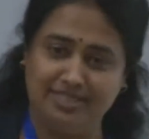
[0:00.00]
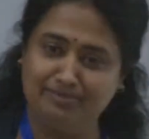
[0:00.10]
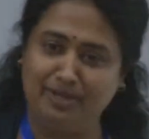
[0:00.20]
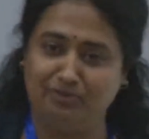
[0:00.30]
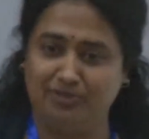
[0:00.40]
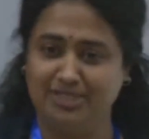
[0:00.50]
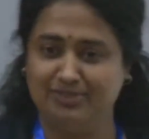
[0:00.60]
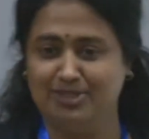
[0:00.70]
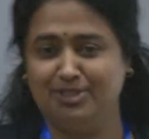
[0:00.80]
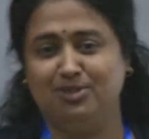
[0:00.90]
is my first
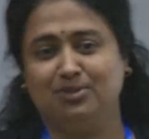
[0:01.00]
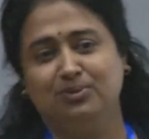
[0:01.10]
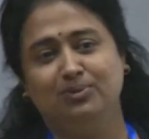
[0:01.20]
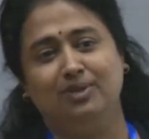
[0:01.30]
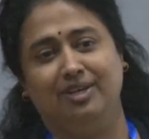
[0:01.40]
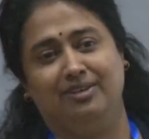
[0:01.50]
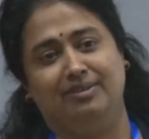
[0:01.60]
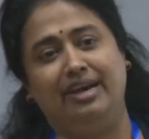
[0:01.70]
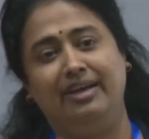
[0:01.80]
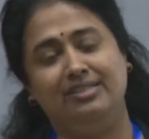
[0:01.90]
visit to uh,
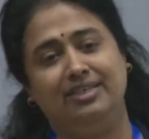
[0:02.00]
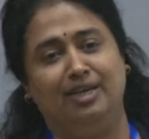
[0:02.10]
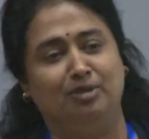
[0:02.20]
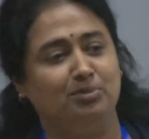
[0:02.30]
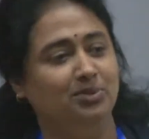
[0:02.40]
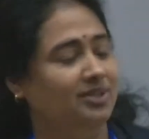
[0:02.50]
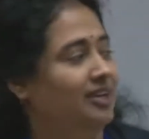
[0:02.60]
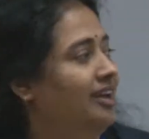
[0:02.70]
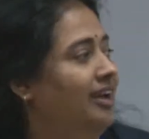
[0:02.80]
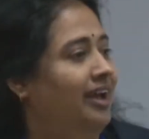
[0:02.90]
IIT Kanpur
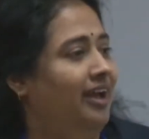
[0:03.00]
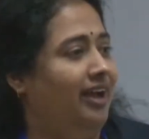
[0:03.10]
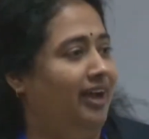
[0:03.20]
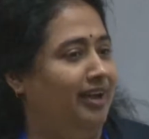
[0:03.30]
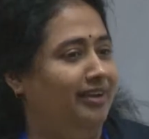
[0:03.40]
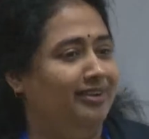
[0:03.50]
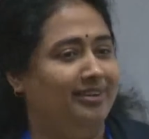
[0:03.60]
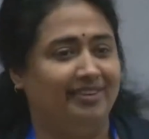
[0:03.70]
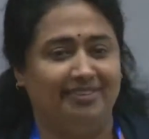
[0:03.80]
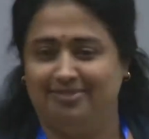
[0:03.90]
and
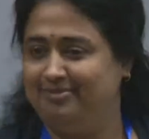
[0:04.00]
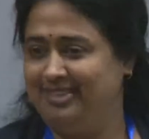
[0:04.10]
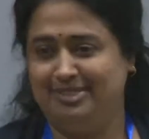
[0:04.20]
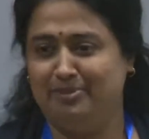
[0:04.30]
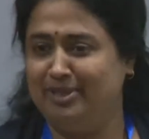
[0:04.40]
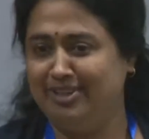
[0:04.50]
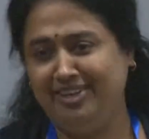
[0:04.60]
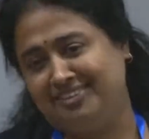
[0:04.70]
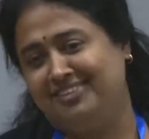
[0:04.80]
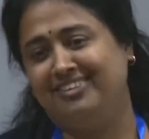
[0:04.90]
uh, it's been
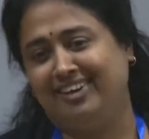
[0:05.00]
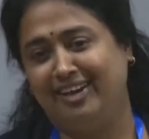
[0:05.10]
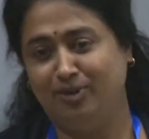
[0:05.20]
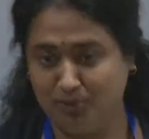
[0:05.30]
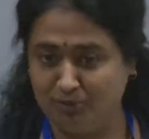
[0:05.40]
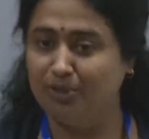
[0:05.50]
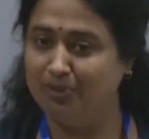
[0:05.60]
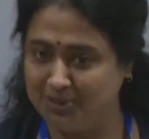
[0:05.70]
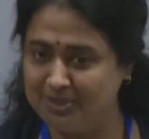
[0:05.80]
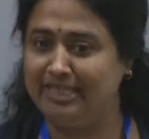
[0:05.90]
great. I look
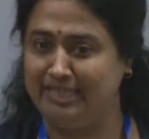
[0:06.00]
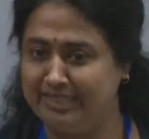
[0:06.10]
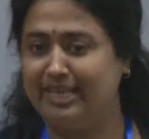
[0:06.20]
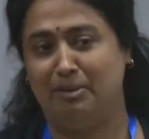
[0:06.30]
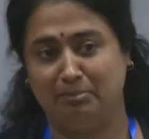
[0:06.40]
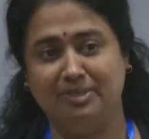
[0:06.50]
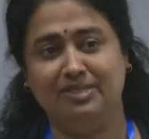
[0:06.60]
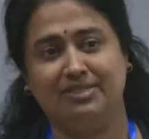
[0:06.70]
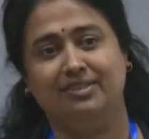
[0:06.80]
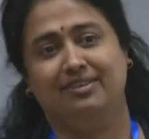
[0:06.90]
forward to seeing the campus